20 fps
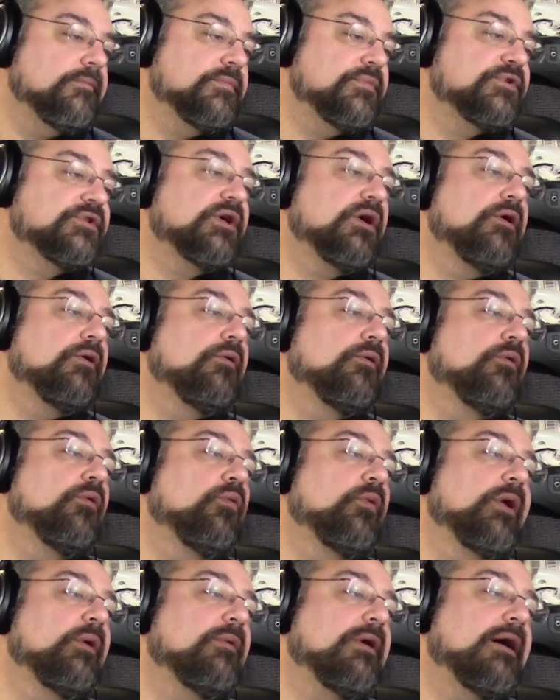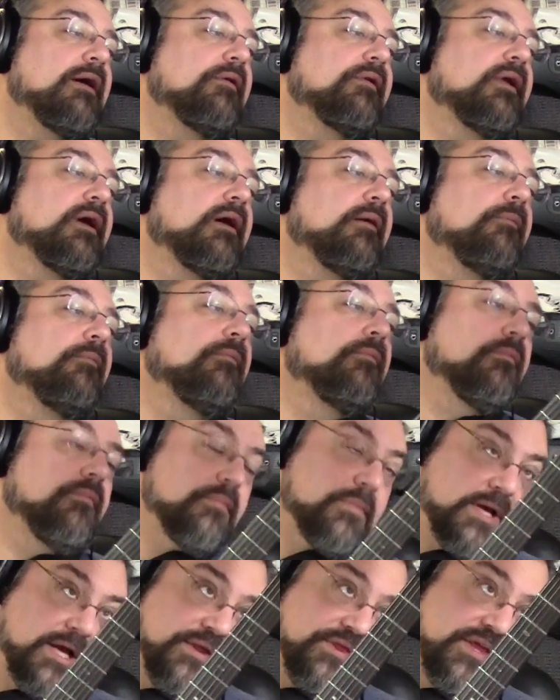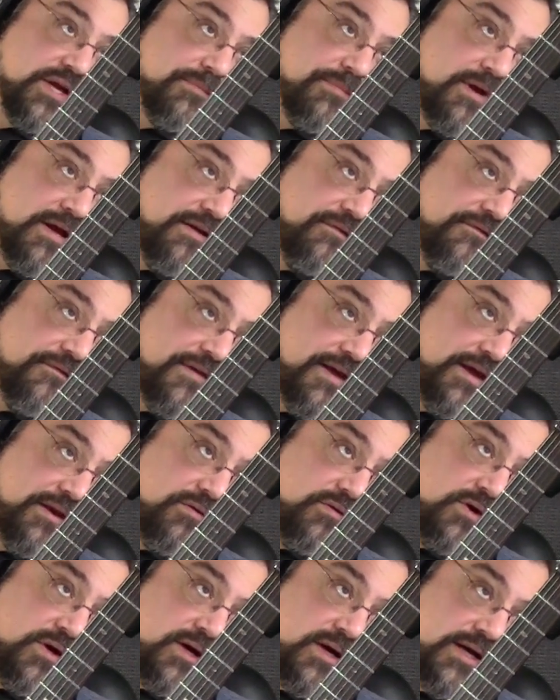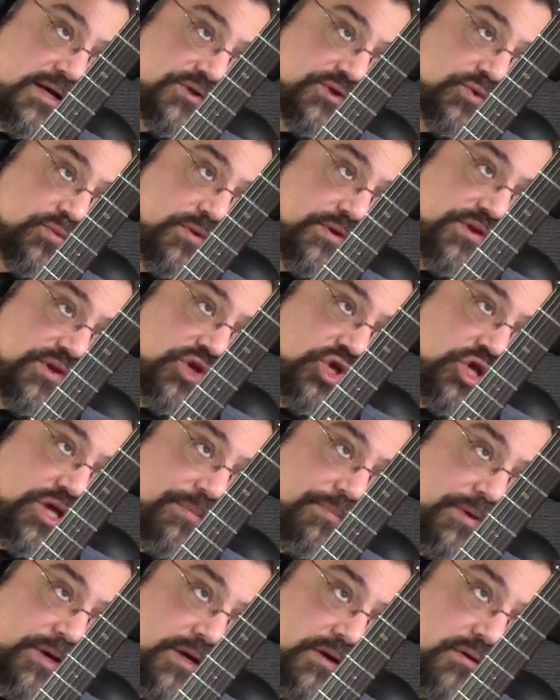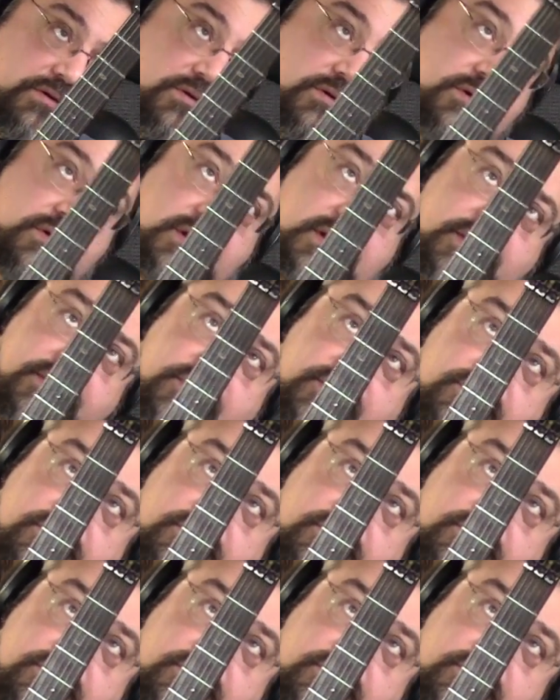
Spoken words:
So we wound up, I think my final cost with shipping, and